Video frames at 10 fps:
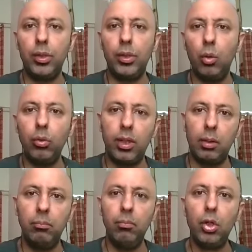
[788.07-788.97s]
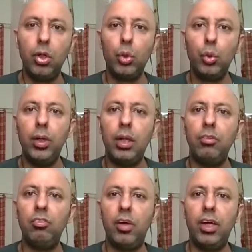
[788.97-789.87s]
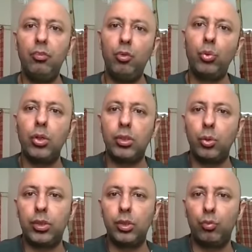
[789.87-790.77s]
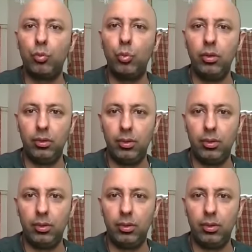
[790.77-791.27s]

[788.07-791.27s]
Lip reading: Without them, you will never find future sources of food.